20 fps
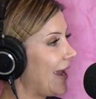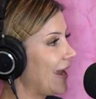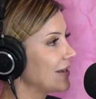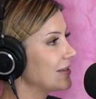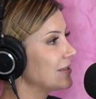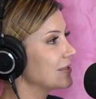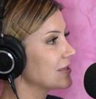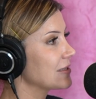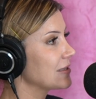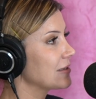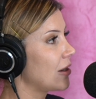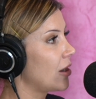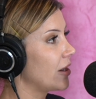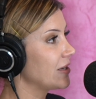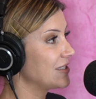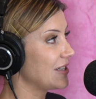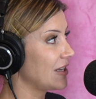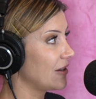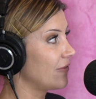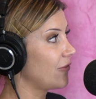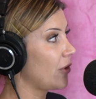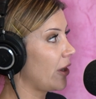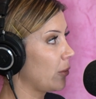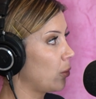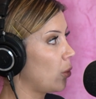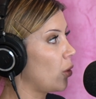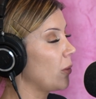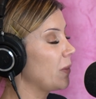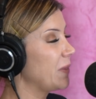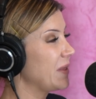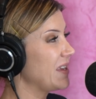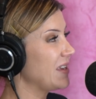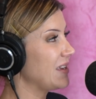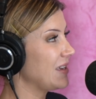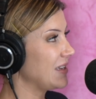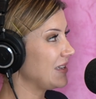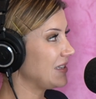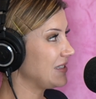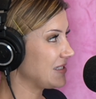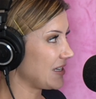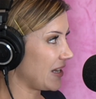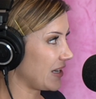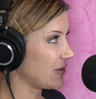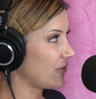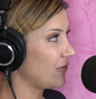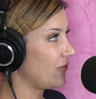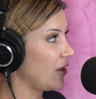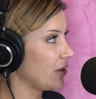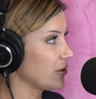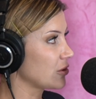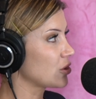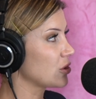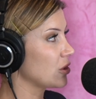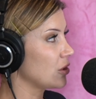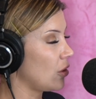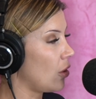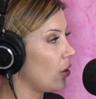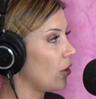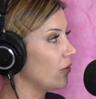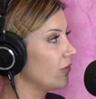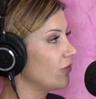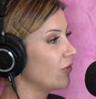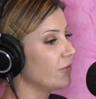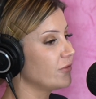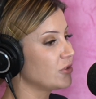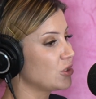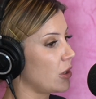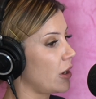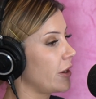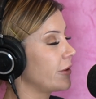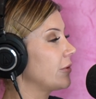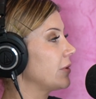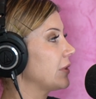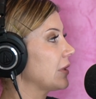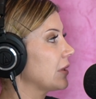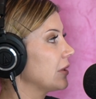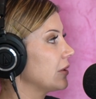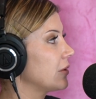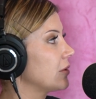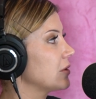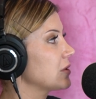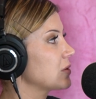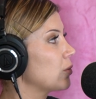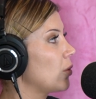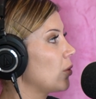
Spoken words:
and identify what the exact function of the vagina and the clitoris